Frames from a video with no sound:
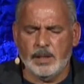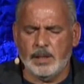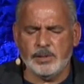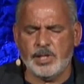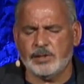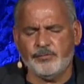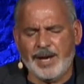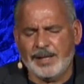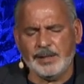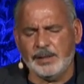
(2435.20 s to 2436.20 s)
is as
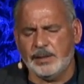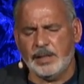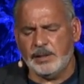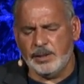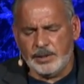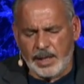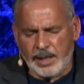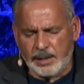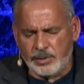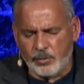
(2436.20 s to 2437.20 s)
valid in the
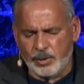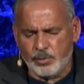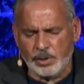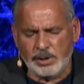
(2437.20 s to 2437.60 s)
days in which we're